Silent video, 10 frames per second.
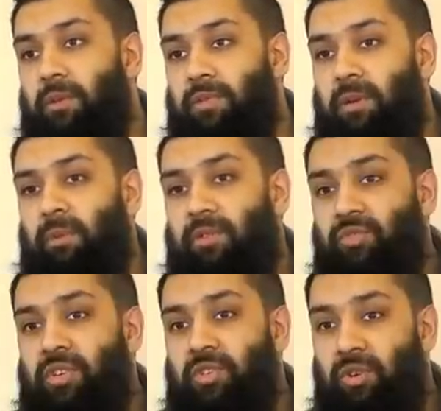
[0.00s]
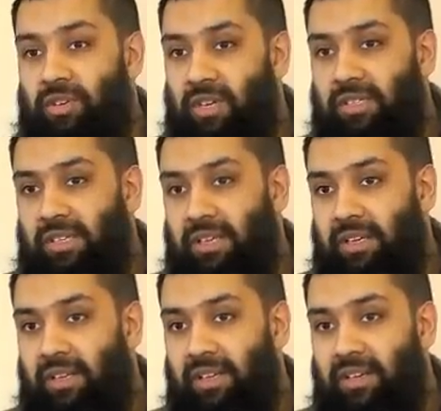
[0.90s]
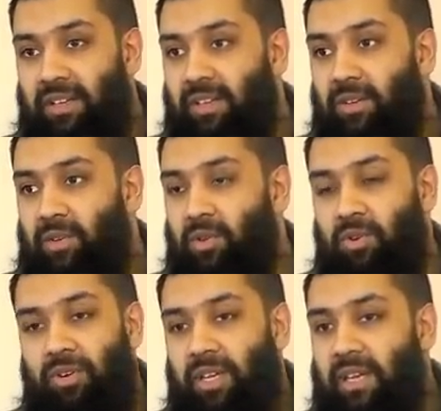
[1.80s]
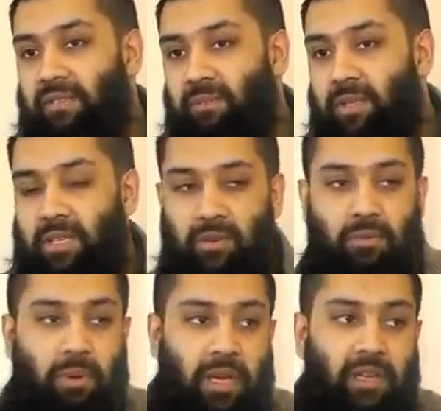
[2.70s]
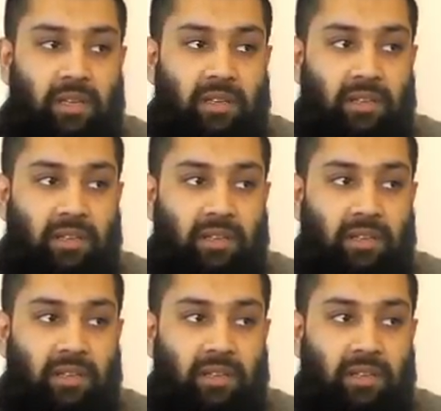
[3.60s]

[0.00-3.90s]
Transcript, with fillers: if someone treats you unjustly, you're not going to give them a single penny.